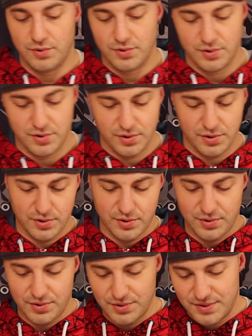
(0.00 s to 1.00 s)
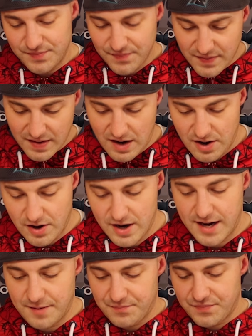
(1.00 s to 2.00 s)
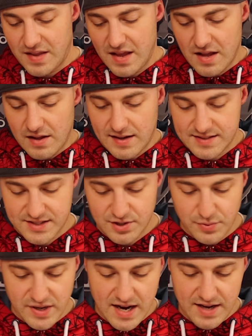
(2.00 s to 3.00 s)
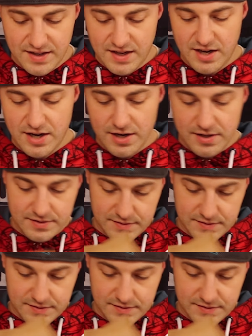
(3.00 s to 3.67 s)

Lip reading: Ooh. All right, let's see what we got in here.